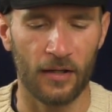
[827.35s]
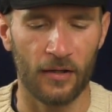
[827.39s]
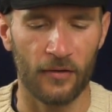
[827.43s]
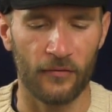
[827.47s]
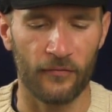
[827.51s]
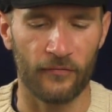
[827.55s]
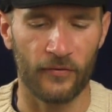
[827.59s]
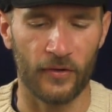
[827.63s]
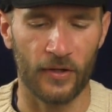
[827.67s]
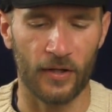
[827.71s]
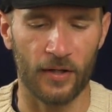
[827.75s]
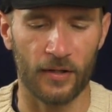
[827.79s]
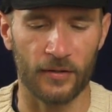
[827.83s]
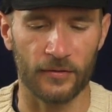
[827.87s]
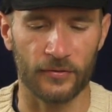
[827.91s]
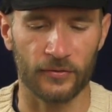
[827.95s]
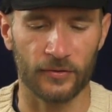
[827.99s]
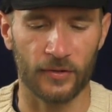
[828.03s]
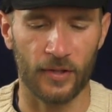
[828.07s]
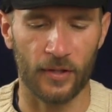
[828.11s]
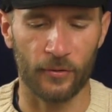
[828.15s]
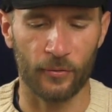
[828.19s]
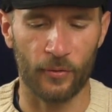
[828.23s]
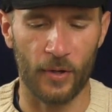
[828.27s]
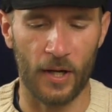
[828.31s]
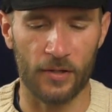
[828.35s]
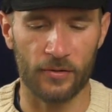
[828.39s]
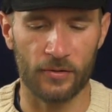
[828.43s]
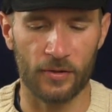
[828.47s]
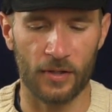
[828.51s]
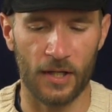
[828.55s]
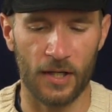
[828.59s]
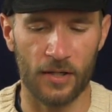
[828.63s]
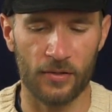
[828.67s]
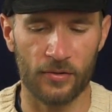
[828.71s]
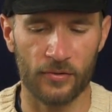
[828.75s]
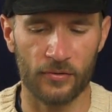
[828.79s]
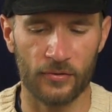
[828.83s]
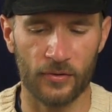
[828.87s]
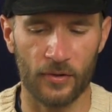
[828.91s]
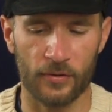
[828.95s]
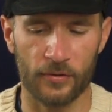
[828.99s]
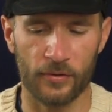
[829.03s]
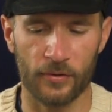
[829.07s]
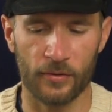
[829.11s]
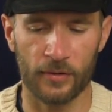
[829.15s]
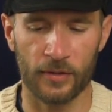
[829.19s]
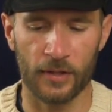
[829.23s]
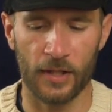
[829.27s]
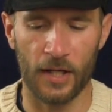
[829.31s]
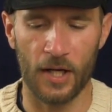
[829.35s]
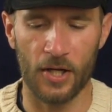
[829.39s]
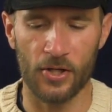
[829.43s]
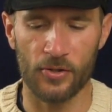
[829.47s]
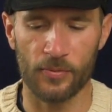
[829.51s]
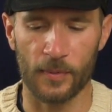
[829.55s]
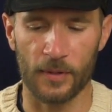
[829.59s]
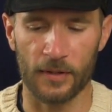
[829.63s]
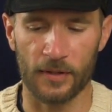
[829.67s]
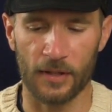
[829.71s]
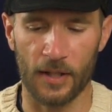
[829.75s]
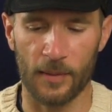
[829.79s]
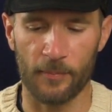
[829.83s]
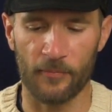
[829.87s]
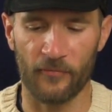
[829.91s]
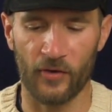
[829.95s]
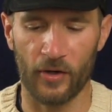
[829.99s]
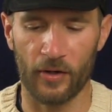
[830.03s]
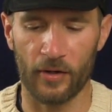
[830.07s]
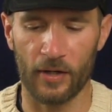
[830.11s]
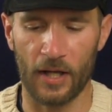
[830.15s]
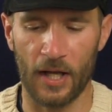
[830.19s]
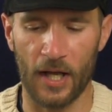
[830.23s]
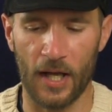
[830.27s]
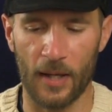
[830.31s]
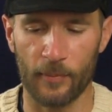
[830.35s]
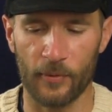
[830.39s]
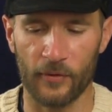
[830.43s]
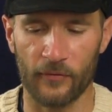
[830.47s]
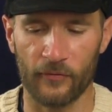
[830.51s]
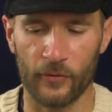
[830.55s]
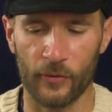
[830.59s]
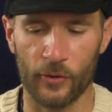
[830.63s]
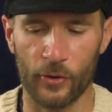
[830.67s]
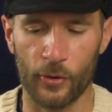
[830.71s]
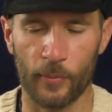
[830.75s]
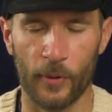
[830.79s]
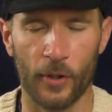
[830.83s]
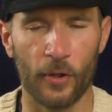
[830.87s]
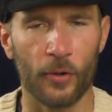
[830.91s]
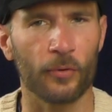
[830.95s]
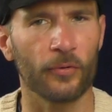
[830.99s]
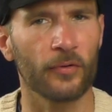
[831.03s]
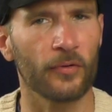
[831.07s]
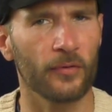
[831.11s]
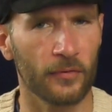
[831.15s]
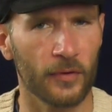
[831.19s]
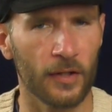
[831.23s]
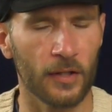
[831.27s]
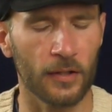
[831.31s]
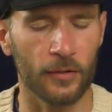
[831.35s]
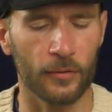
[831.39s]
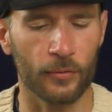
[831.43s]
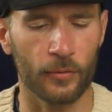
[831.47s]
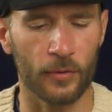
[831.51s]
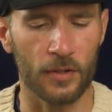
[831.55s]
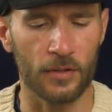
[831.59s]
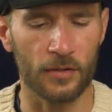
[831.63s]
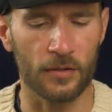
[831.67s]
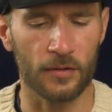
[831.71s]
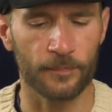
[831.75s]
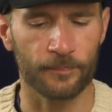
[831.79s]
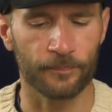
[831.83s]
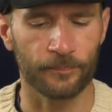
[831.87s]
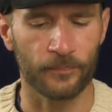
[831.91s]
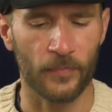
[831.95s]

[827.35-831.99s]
First, congratulations on your engagement. I'm very happy for you both. Thank you, Chris.